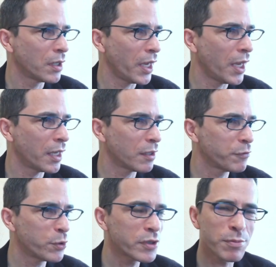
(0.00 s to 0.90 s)
And the
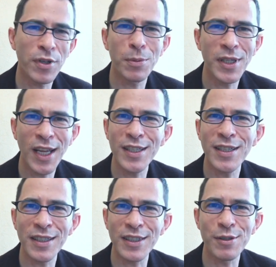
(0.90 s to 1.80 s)
viewers are probably
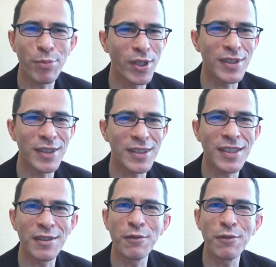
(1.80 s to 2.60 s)
guessing at this point that it's going to